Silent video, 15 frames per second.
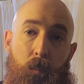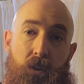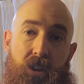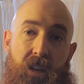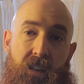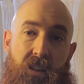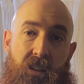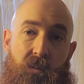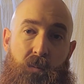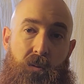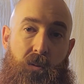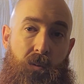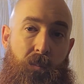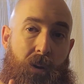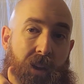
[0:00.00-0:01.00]
Protecting the
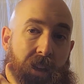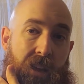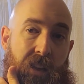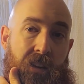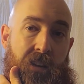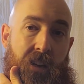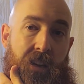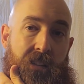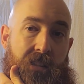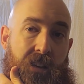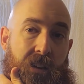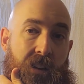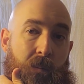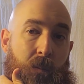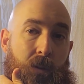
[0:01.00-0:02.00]
root with my hand as
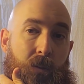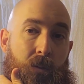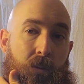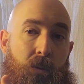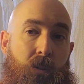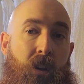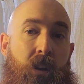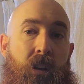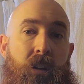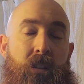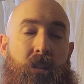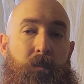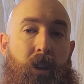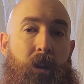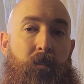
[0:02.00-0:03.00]
I come through.
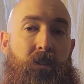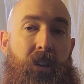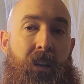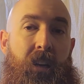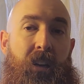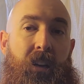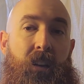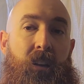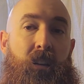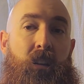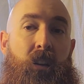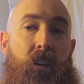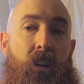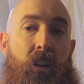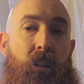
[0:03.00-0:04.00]
Sometimes you get
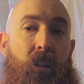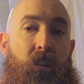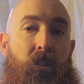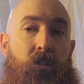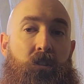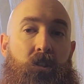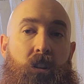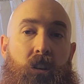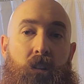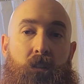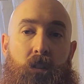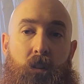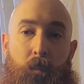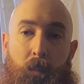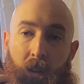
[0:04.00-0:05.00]
a large chunk of
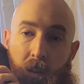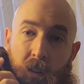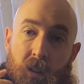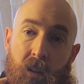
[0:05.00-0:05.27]
them.